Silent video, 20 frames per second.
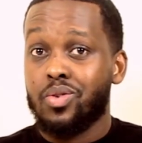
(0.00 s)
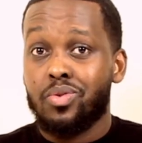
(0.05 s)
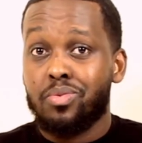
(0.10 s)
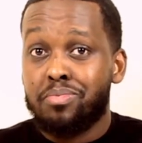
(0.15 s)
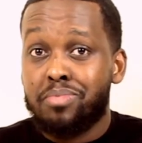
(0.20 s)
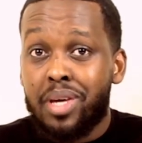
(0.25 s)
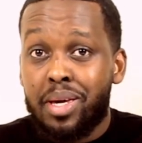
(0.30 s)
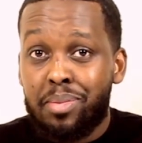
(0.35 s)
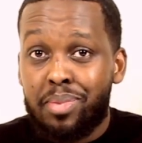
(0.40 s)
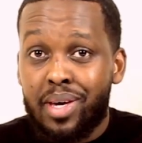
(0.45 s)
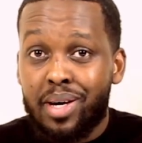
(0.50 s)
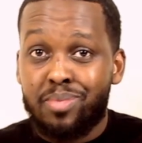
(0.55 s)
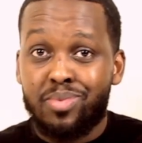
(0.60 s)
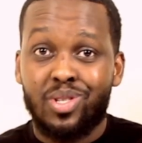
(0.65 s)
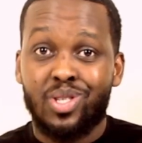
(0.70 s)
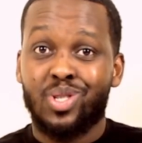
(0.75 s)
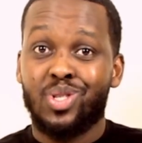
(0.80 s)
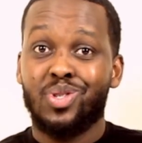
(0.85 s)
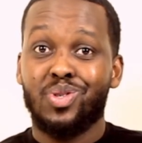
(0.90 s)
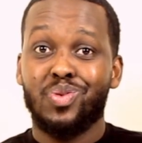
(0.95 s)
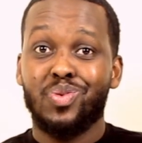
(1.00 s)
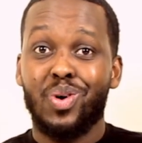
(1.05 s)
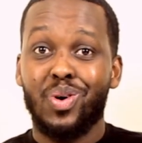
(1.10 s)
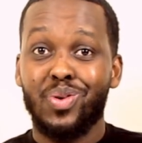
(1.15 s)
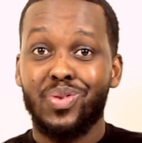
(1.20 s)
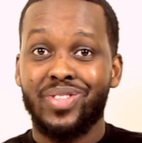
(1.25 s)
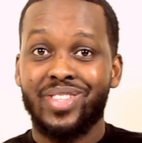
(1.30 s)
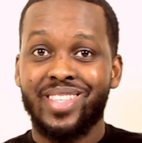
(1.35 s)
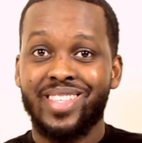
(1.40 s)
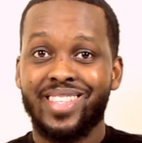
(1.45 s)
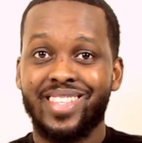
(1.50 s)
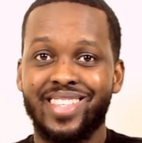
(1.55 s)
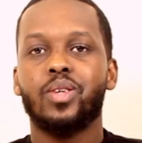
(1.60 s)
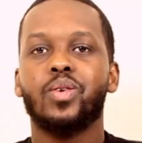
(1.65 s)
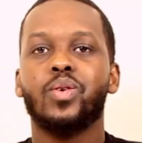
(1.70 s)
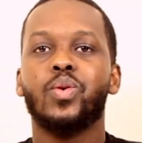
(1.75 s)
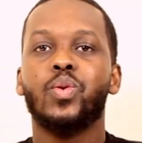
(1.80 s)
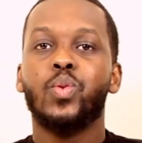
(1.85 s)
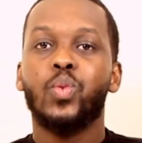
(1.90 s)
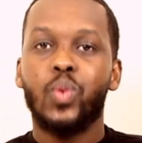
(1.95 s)
Maybe I'm just too old.
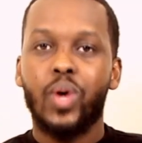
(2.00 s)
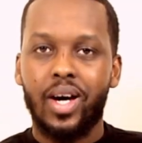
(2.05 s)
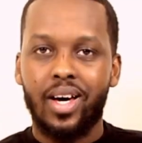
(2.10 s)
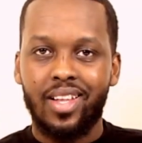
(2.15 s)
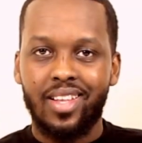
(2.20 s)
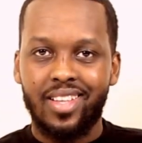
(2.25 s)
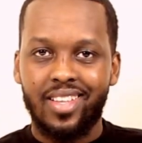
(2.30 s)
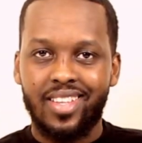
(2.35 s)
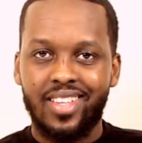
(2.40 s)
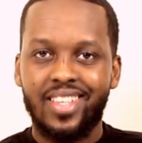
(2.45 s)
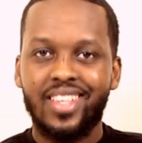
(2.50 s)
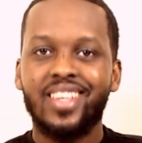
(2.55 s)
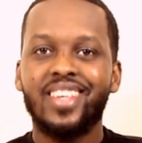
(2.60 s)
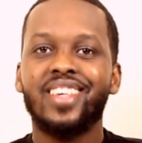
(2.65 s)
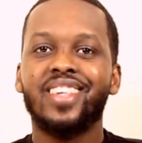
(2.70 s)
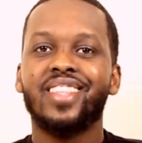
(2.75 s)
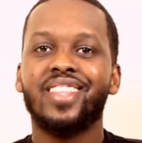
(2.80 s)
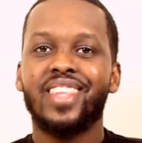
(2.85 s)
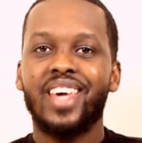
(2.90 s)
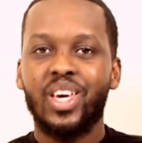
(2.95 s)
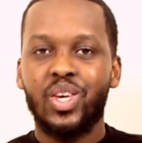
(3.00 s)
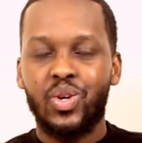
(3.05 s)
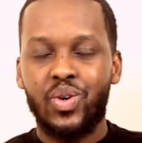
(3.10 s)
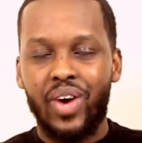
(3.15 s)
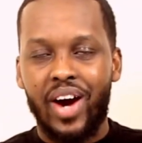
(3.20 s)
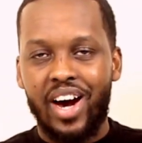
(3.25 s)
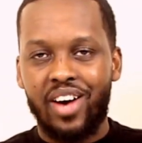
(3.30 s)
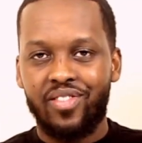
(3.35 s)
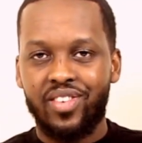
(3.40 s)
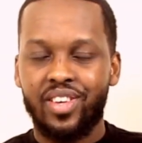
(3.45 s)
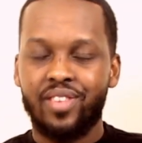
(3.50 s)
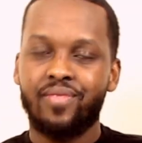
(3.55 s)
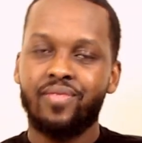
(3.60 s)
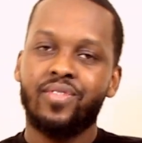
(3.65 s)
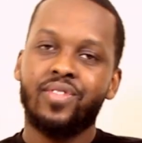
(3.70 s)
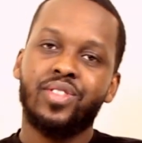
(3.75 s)
Well, there you have it.